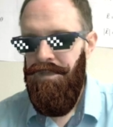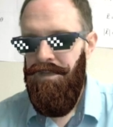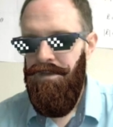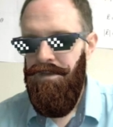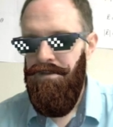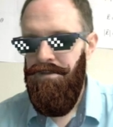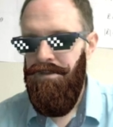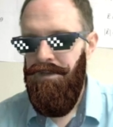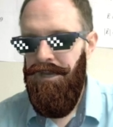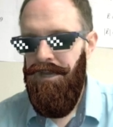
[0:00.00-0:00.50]

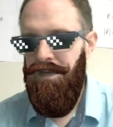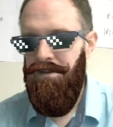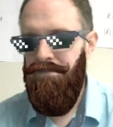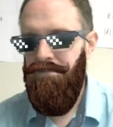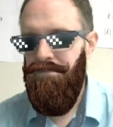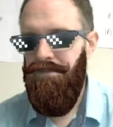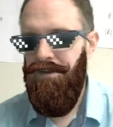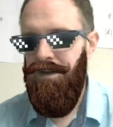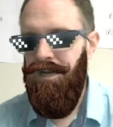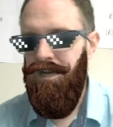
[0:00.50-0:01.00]

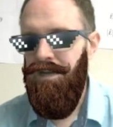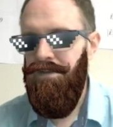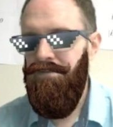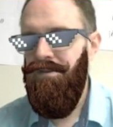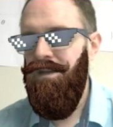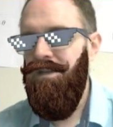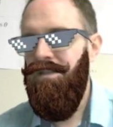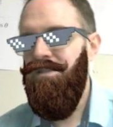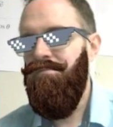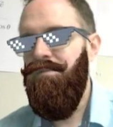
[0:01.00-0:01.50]
85
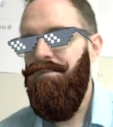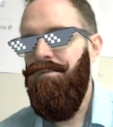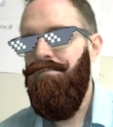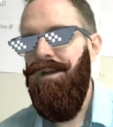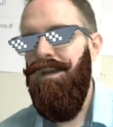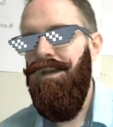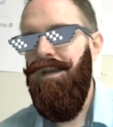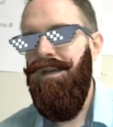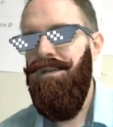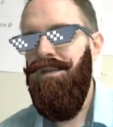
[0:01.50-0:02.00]
gets me my
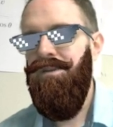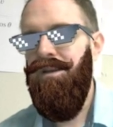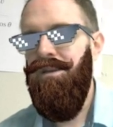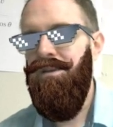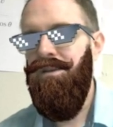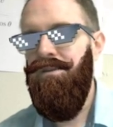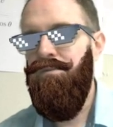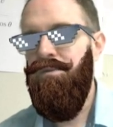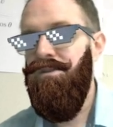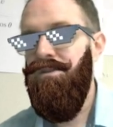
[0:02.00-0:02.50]
x value,
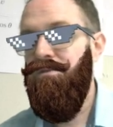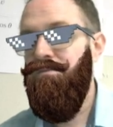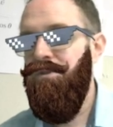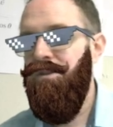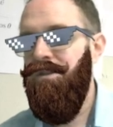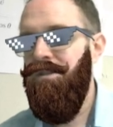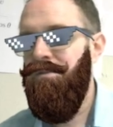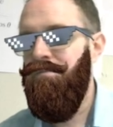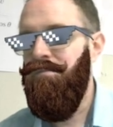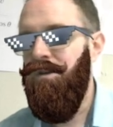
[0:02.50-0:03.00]
which is pretty
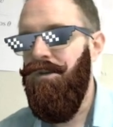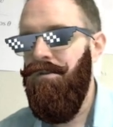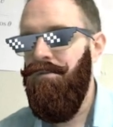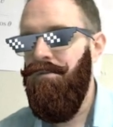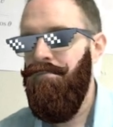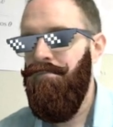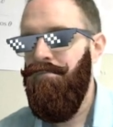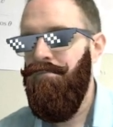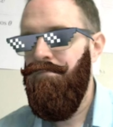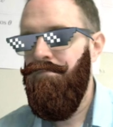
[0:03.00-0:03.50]
small
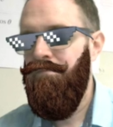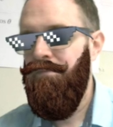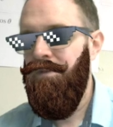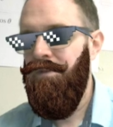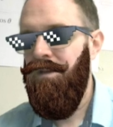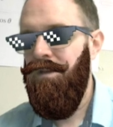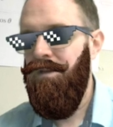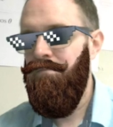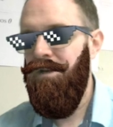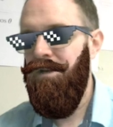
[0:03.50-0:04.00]

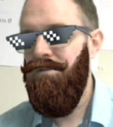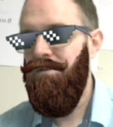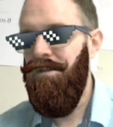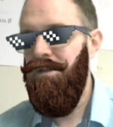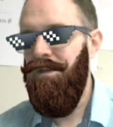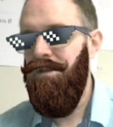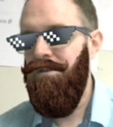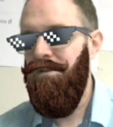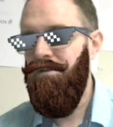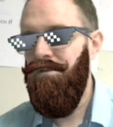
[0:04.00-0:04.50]
compared to the
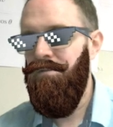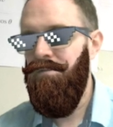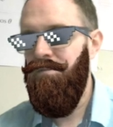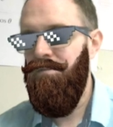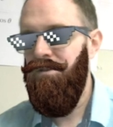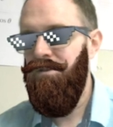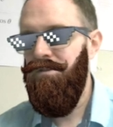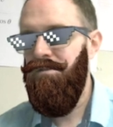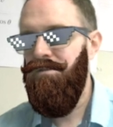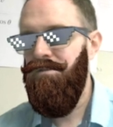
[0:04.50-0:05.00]
other numbers.